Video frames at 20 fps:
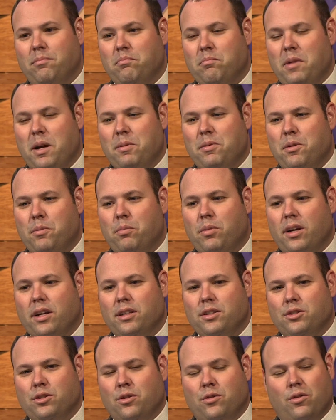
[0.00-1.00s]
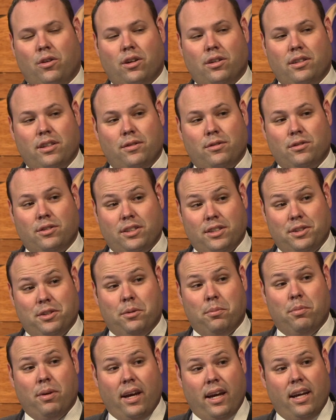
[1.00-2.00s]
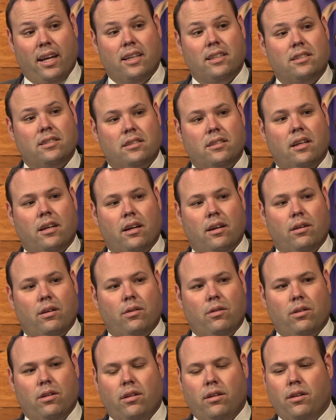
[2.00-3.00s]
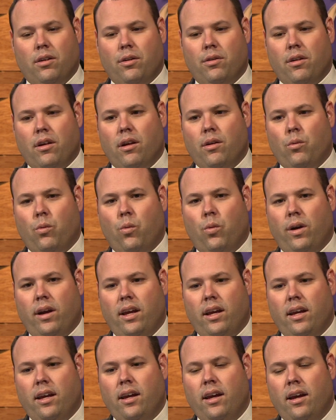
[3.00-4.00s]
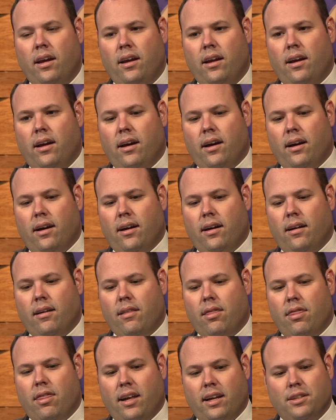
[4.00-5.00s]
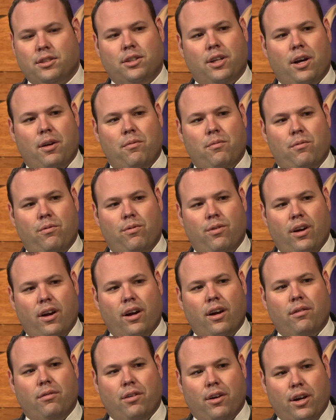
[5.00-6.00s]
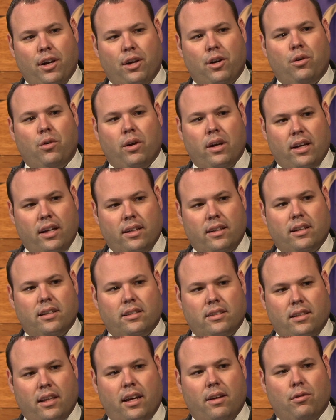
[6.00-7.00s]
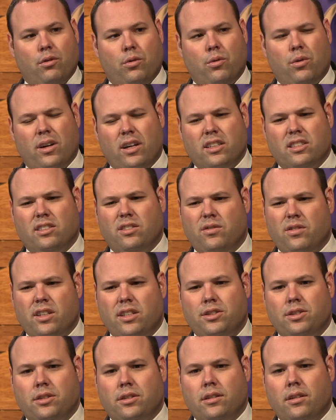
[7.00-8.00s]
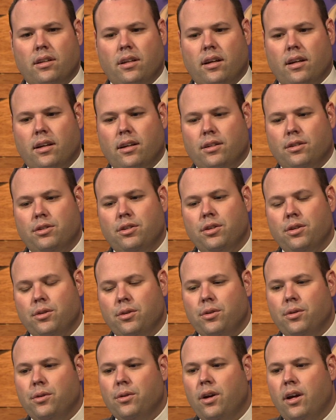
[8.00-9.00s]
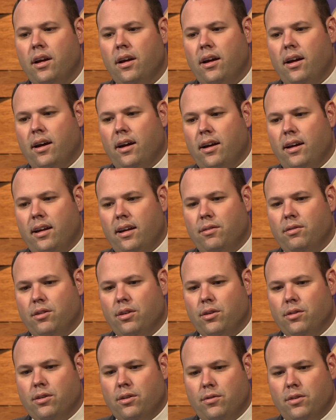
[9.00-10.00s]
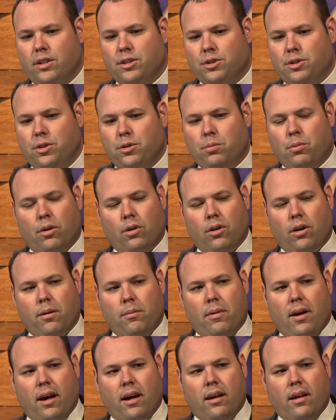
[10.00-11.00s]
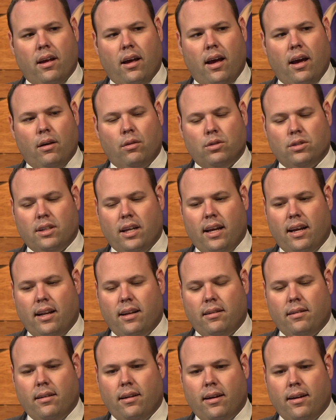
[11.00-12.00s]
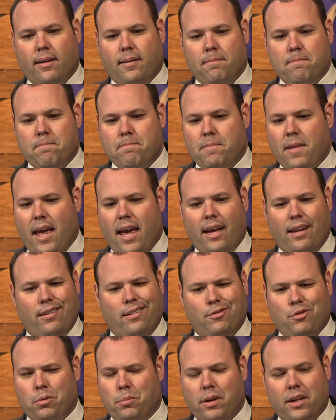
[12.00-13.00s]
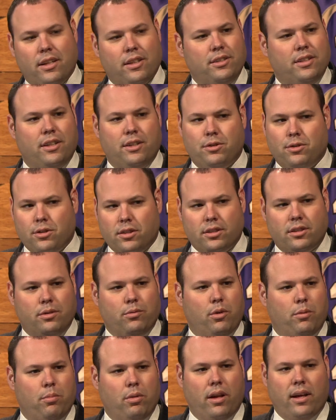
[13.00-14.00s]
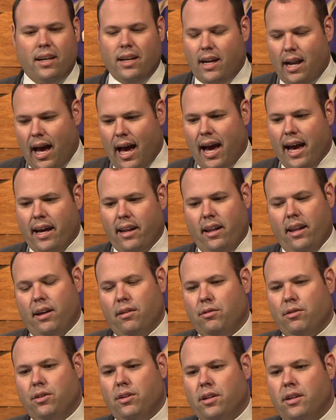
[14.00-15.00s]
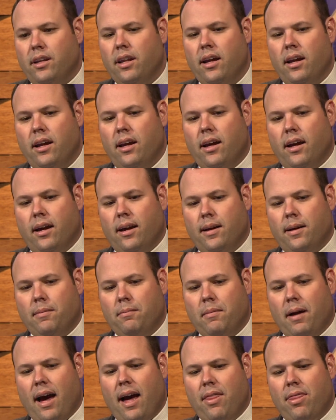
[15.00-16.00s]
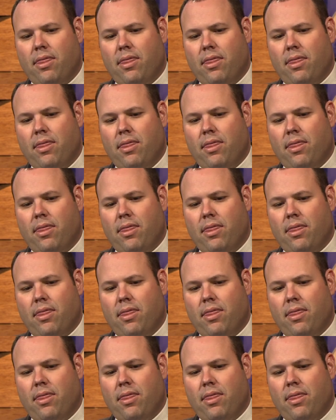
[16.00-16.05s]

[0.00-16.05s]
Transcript: maybe the biggest overall difference is the pace. you know that we uh, things come very, very quick at this level. Whereas Division uh, Two, uh, even though the Division Two program I, I was at um, had tremendous interest and we played at a high level, and um, I